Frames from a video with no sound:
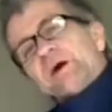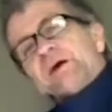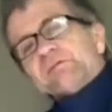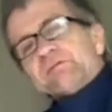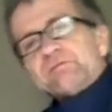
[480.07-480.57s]

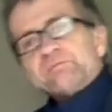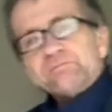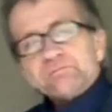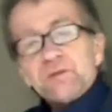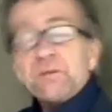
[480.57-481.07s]
life,
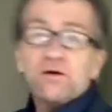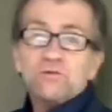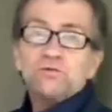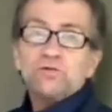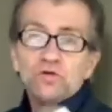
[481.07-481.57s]

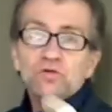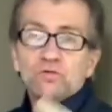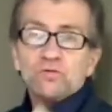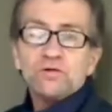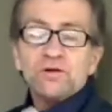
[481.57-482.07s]
about you
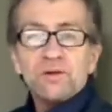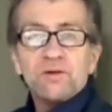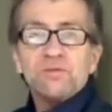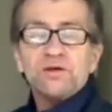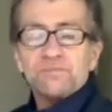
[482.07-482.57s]
and
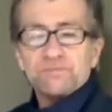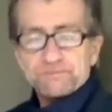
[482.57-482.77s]
about me.